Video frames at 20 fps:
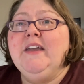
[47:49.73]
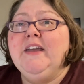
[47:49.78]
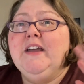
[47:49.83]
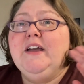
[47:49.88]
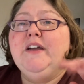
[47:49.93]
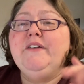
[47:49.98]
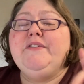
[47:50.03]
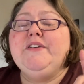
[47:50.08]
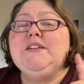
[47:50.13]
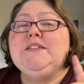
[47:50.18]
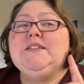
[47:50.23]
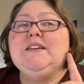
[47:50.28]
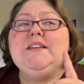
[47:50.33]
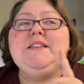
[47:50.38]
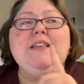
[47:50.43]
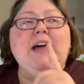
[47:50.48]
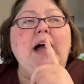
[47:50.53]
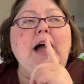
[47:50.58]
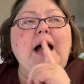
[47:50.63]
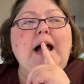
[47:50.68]
if he
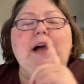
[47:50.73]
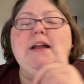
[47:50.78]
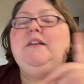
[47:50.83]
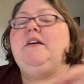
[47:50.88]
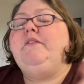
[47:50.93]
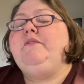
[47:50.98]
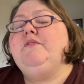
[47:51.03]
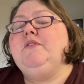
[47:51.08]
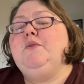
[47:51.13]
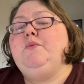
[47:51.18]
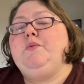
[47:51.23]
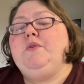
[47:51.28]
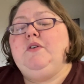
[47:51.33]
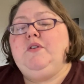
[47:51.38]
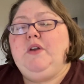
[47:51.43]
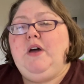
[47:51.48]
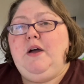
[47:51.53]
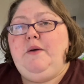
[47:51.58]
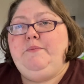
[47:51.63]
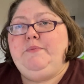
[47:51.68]
did that, I definitely will
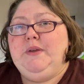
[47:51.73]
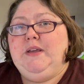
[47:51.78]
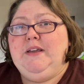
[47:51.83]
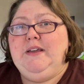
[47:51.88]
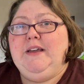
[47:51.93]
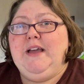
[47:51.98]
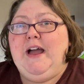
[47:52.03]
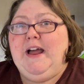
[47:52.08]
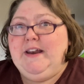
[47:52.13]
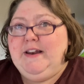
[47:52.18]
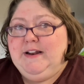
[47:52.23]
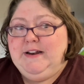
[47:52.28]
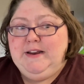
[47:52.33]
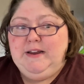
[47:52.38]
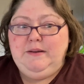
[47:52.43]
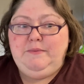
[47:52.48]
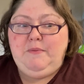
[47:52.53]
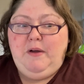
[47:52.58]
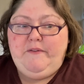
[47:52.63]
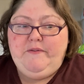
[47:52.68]
not be
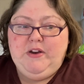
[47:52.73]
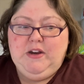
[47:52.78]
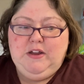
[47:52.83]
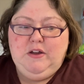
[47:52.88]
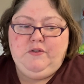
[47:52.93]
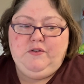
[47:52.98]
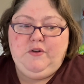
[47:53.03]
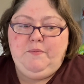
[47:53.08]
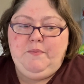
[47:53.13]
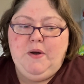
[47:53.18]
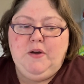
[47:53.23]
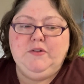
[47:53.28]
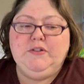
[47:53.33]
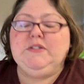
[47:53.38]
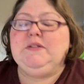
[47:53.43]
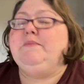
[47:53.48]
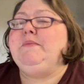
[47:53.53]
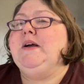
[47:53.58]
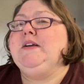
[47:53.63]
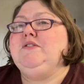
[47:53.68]
editing my video to post.
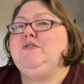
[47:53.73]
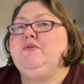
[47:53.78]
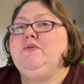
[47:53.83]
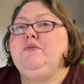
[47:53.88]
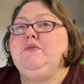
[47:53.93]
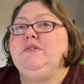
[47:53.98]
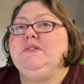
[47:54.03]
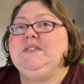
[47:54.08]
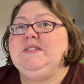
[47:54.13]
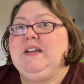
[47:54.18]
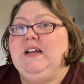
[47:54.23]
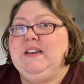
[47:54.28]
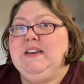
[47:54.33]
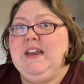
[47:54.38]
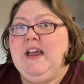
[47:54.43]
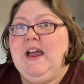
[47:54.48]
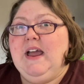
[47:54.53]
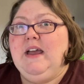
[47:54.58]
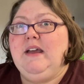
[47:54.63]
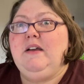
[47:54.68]
I might do it on
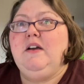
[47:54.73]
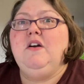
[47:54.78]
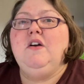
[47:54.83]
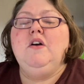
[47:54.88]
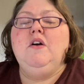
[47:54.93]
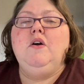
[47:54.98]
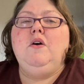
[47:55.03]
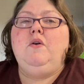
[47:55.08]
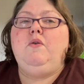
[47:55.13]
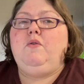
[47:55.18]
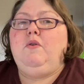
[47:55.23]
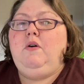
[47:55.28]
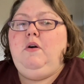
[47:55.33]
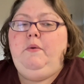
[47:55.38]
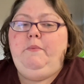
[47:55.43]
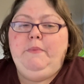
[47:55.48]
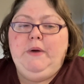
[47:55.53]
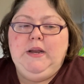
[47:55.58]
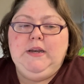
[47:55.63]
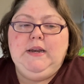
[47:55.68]
Sunday or on
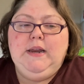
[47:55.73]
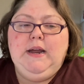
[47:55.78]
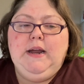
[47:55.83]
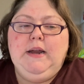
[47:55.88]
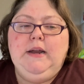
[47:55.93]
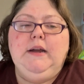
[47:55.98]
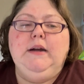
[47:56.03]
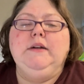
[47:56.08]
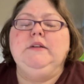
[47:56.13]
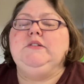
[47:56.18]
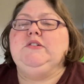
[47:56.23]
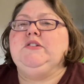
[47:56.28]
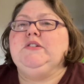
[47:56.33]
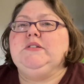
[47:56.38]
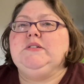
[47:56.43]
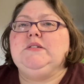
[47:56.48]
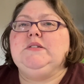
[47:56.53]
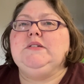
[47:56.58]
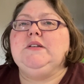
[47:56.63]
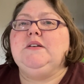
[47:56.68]
Monday and
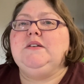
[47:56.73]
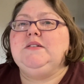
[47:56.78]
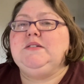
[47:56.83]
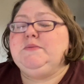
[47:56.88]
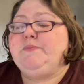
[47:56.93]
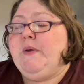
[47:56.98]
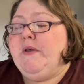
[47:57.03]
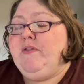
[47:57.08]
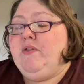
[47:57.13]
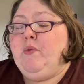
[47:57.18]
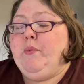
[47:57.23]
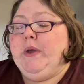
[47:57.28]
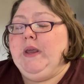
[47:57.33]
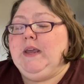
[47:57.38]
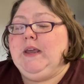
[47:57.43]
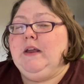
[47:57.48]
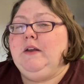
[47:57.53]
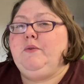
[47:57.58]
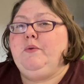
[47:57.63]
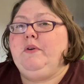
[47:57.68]
just spend the
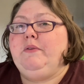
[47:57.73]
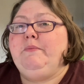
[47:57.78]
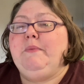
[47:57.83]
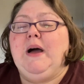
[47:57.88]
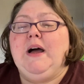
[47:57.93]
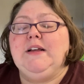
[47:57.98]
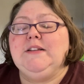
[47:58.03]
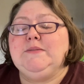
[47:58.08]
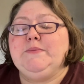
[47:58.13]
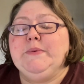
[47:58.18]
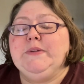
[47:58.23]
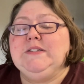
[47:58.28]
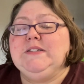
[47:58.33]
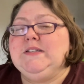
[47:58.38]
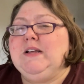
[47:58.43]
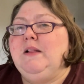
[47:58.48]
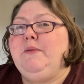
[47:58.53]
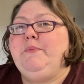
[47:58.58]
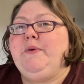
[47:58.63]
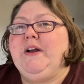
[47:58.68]
weekend with my husband
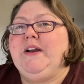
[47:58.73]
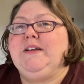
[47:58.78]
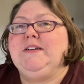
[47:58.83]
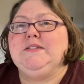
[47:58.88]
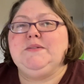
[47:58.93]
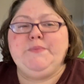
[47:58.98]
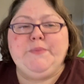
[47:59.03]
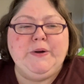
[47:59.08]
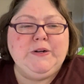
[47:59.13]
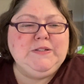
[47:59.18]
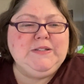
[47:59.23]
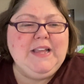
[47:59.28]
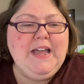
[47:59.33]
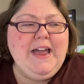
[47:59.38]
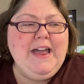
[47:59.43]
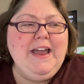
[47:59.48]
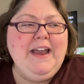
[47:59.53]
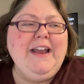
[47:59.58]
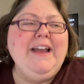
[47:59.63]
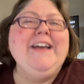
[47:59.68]
celebrating his
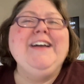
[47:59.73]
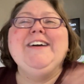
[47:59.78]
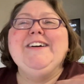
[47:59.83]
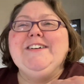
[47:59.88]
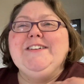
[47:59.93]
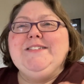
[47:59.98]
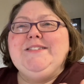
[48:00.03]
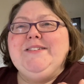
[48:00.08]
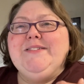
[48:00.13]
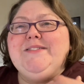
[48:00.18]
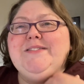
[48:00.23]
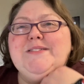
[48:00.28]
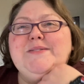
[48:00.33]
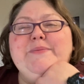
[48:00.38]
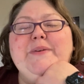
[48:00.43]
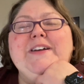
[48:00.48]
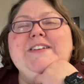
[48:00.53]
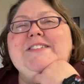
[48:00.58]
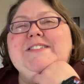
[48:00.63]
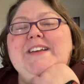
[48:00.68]
birthday. As soon as
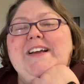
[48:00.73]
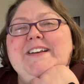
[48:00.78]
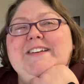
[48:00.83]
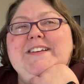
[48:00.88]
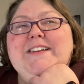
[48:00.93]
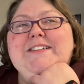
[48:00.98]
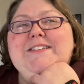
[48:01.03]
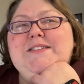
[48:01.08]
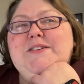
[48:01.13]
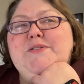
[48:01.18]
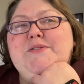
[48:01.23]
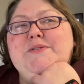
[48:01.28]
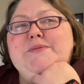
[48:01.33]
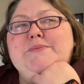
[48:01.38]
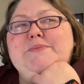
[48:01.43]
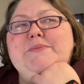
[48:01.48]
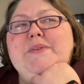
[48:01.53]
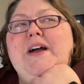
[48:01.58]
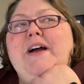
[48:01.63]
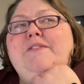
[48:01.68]
my son gets
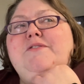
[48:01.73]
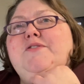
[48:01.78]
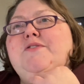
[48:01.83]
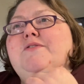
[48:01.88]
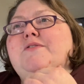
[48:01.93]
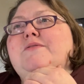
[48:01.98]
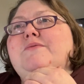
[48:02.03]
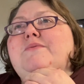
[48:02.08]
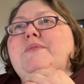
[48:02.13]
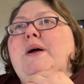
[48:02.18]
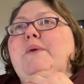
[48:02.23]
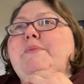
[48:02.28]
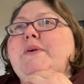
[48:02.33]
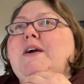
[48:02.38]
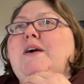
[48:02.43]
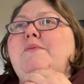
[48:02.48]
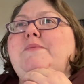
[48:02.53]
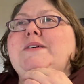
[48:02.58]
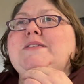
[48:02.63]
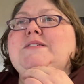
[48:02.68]
home, after I pick up my